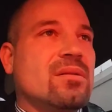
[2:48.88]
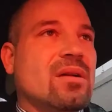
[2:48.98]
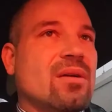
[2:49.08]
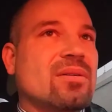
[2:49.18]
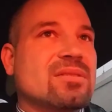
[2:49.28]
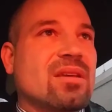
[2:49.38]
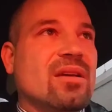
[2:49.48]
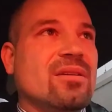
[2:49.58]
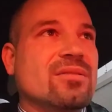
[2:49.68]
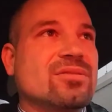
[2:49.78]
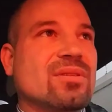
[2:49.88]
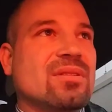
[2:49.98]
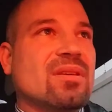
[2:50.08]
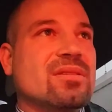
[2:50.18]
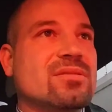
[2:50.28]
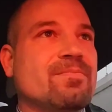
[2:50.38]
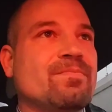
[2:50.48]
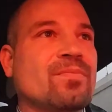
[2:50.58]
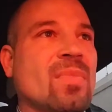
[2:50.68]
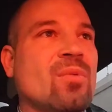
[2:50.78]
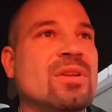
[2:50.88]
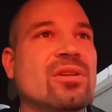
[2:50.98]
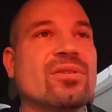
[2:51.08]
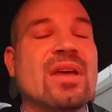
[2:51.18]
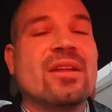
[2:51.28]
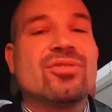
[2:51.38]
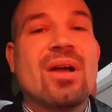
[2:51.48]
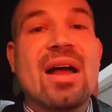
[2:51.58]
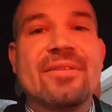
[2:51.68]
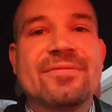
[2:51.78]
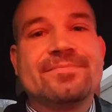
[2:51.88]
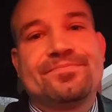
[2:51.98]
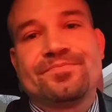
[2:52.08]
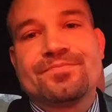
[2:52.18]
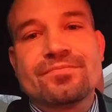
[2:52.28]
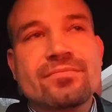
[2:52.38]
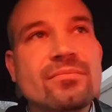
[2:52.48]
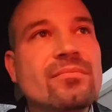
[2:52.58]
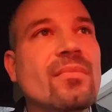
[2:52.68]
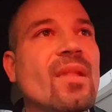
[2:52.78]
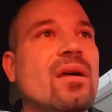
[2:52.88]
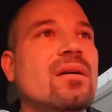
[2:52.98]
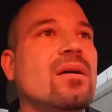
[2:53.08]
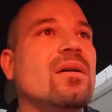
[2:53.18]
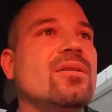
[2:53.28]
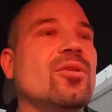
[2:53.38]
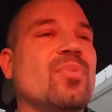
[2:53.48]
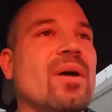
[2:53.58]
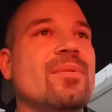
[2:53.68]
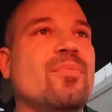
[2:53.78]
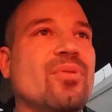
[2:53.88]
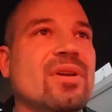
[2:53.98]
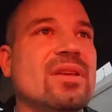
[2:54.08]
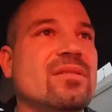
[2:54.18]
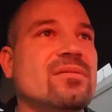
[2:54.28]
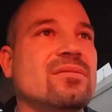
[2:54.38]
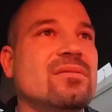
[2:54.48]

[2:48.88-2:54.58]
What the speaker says: How else can I illustrate this? When you learn how to drive, you're probably pretty,